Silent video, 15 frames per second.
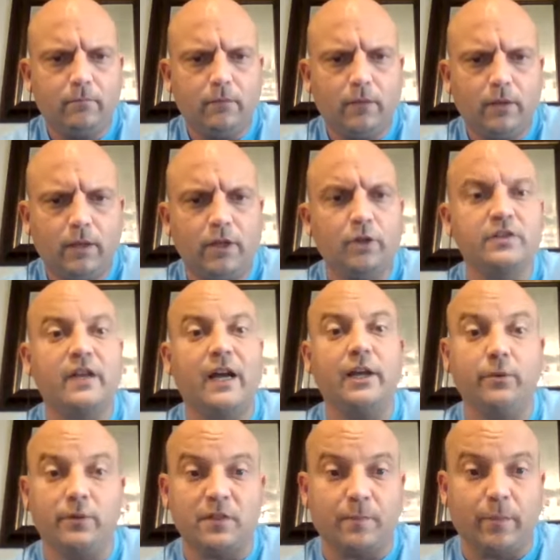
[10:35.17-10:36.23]
And here's how
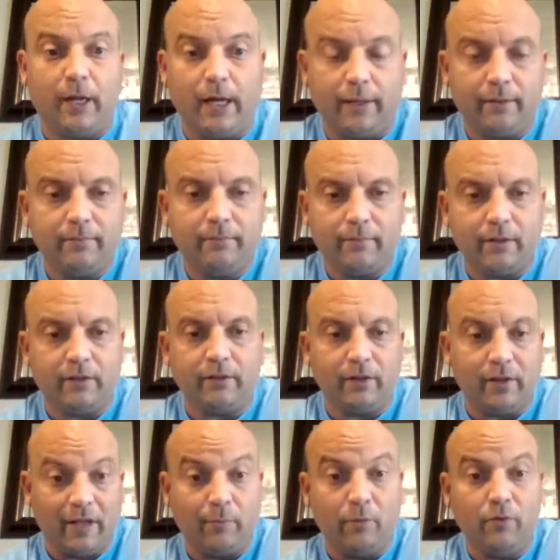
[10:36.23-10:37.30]
you respond.
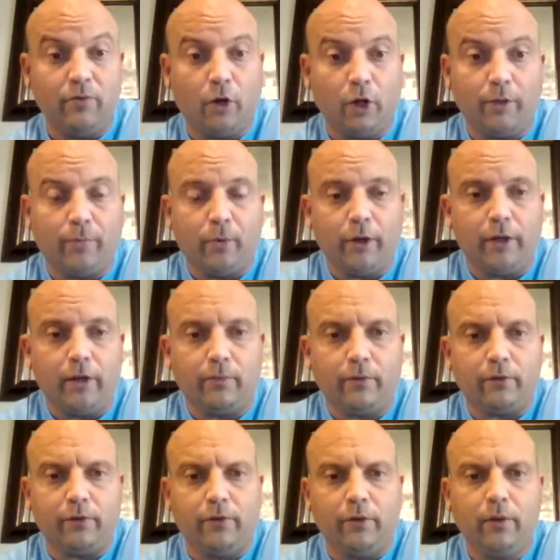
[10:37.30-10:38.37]
And I'll move on to point number
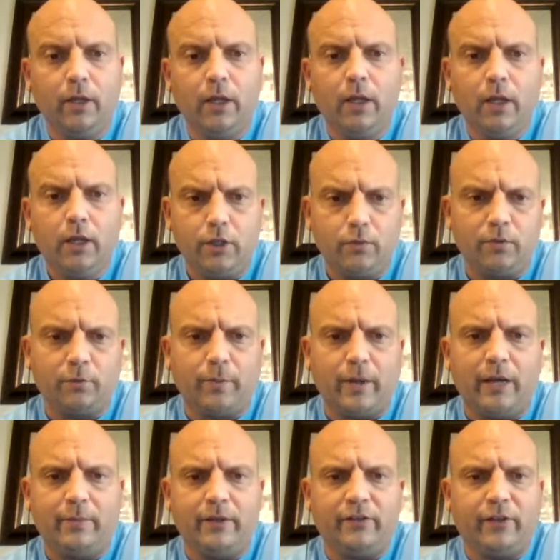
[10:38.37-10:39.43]
2. You
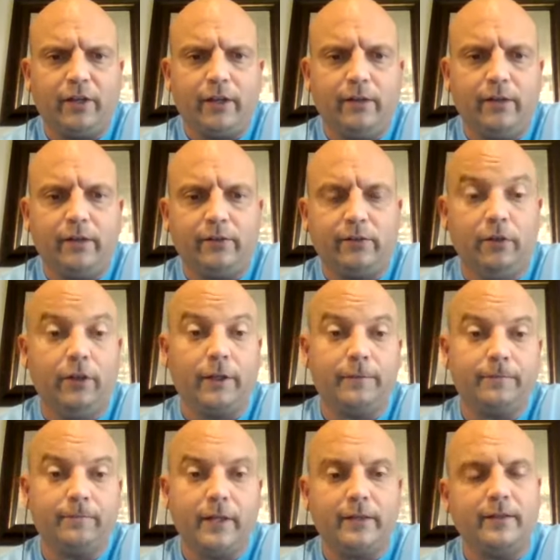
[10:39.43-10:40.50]
respond by saying this: look,
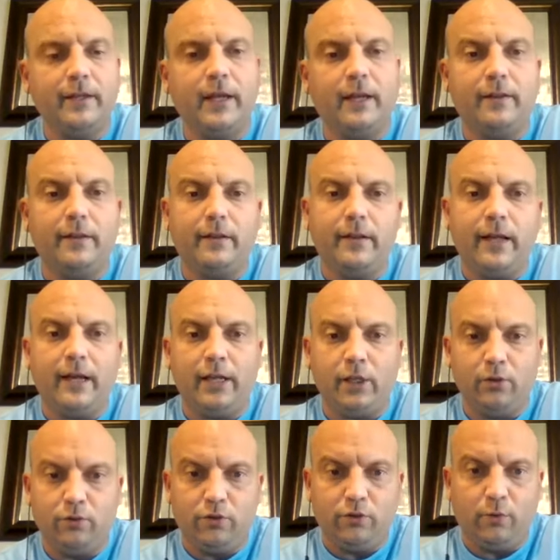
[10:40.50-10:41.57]
at the end of the day,
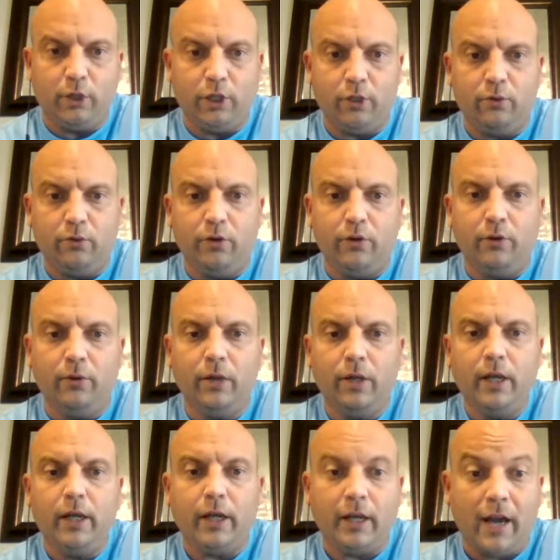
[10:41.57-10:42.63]
you do what you do,
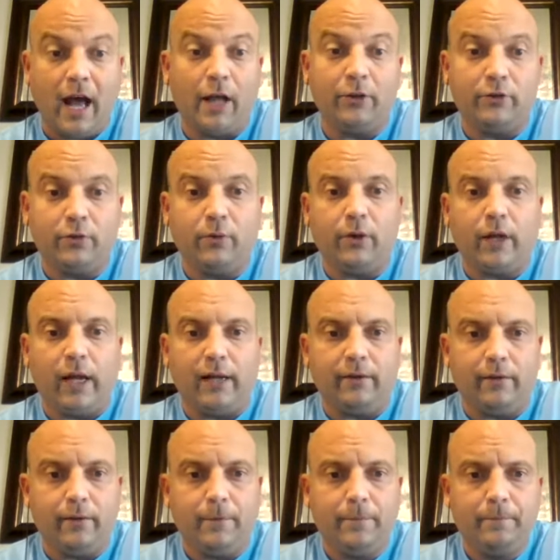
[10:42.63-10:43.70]
and I'll do what I
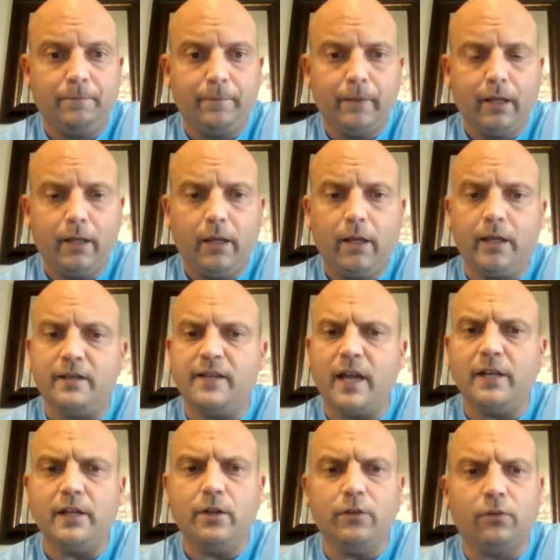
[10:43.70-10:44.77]
do. In
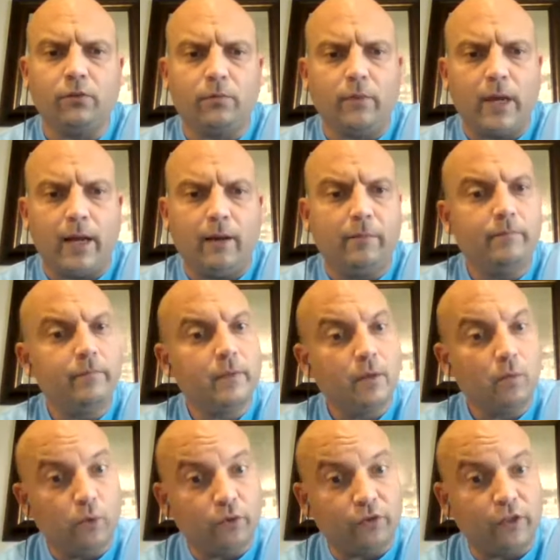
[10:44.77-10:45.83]
10 years from now,
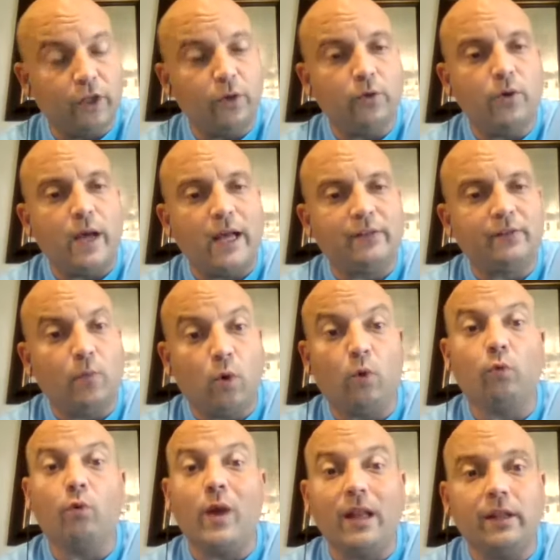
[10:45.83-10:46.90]
we'll see who has more
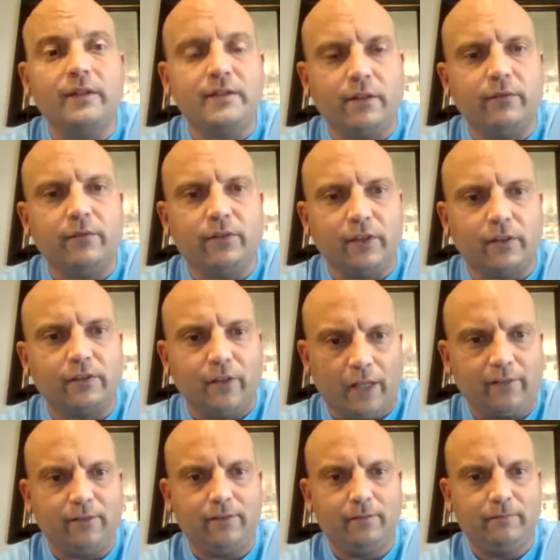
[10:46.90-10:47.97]
relative
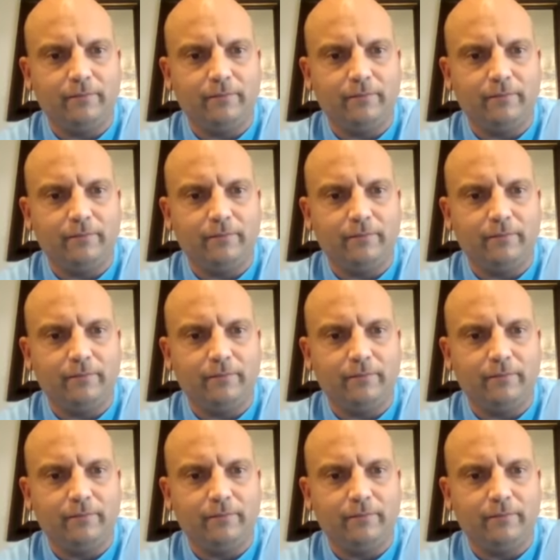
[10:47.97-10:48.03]
success.